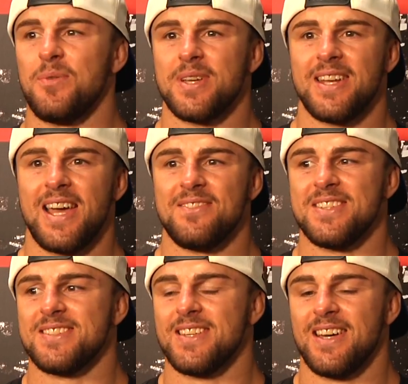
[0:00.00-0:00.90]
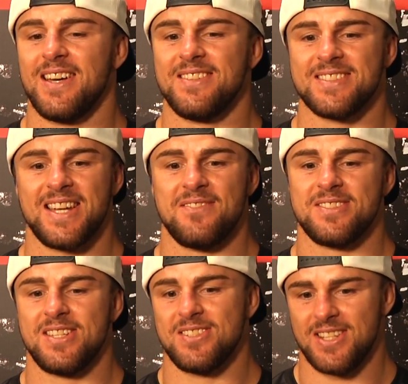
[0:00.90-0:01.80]
we can have this this
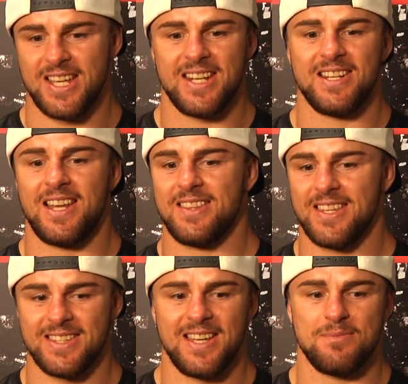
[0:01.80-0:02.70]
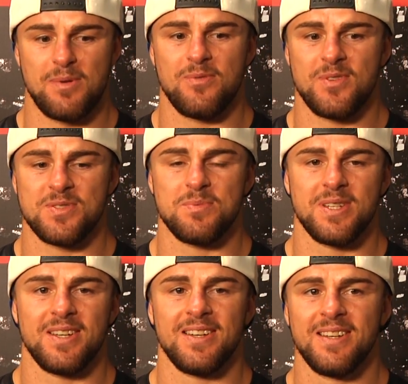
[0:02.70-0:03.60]
conversation again, and I think that my performance will
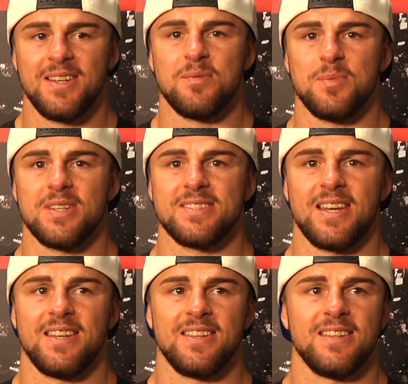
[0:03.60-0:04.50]
be a 10.